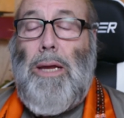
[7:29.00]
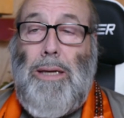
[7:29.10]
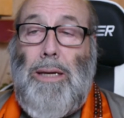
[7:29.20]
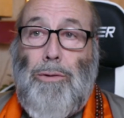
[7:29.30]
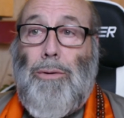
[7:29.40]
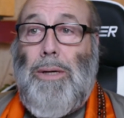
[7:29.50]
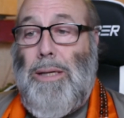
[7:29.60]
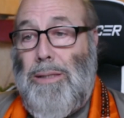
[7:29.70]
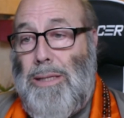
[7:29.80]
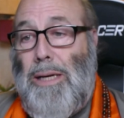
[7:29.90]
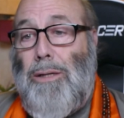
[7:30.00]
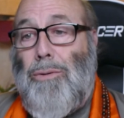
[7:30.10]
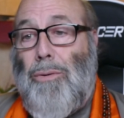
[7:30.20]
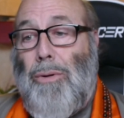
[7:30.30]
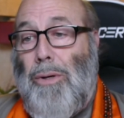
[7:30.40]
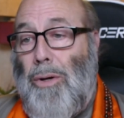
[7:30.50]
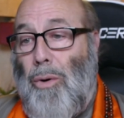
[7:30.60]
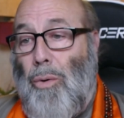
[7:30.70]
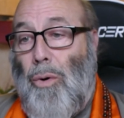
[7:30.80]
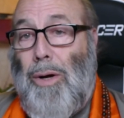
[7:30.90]
either intent or,
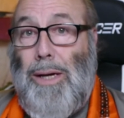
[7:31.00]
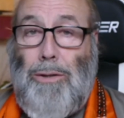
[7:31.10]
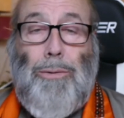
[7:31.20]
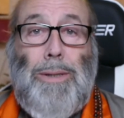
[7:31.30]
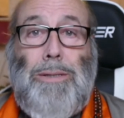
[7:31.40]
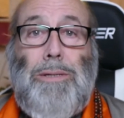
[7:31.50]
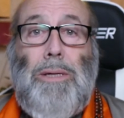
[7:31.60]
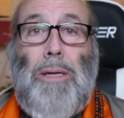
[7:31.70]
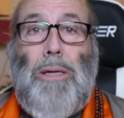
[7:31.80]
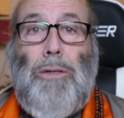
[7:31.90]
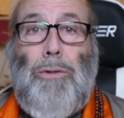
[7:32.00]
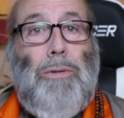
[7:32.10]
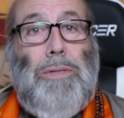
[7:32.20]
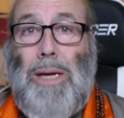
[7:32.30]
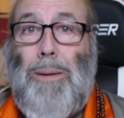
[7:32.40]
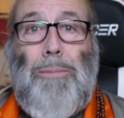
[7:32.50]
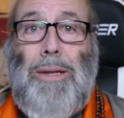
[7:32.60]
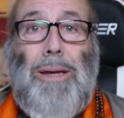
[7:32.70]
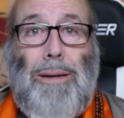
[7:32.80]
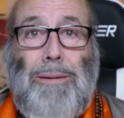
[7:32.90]
or ignorance, do the same
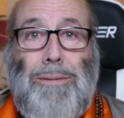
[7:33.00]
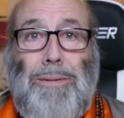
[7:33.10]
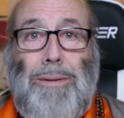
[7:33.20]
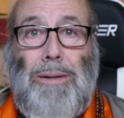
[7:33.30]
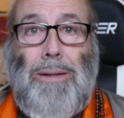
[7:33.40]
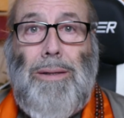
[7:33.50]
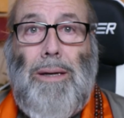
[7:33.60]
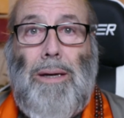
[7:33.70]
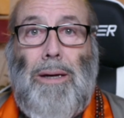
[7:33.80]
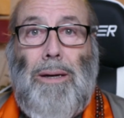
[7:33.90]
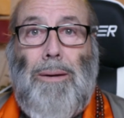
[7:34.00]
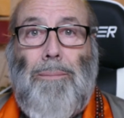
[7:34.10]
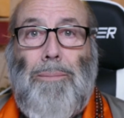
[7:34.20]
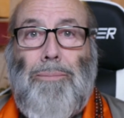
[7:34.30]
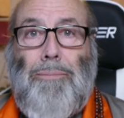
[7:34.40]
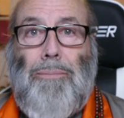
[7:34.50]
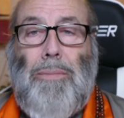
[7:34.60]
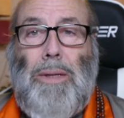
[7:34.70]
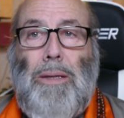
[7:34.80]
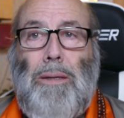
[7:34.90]
things. Um,
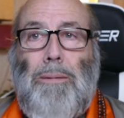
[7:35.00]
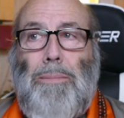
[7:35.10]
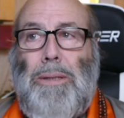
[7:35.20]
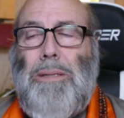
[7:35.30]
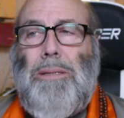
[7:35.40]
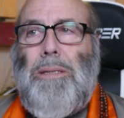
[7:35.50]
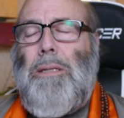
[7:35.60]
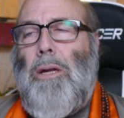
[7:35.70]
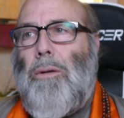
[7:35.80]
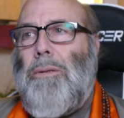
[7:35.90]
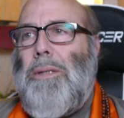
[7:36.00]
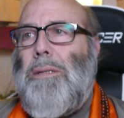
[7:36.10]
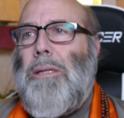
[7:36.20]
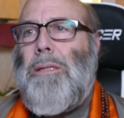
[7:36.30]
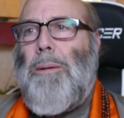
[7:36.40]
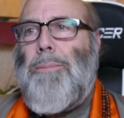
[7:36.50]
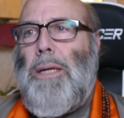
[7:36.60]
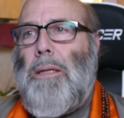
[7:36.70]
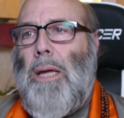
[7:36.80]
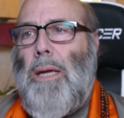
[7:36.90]
but this you know this is
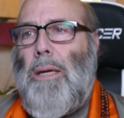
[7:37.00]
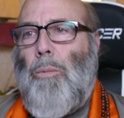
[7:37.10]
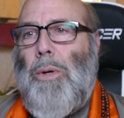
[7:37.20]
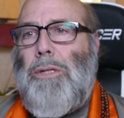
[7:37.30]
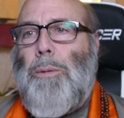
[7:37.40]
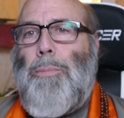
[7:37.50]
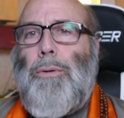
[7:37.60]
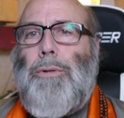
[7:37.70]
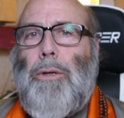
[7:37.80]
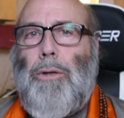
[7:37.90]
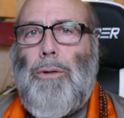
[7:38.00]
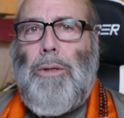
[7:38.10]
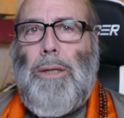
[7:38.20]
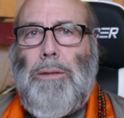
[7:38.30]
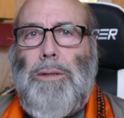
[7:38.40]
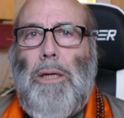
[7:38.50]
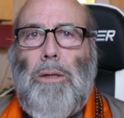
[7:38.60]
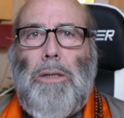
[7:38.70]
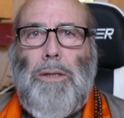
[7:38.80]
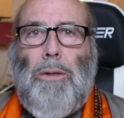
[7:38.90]
something we're supposed to learn as
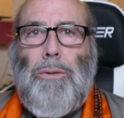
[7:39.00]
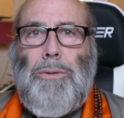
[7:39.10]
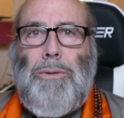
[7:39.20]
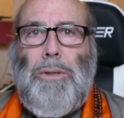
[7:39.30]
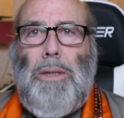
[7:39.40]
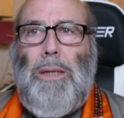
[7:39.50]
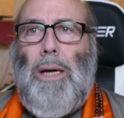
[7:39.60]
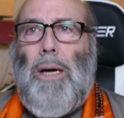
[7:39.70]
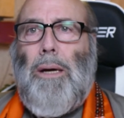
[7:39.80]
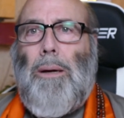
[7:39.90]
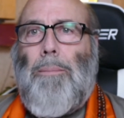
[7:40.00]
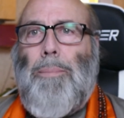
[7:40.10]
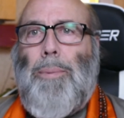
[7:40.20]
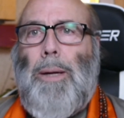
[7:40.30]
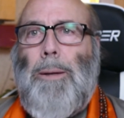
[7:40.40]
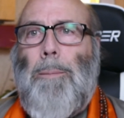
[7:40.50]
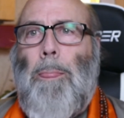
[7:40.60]
young adults uh, but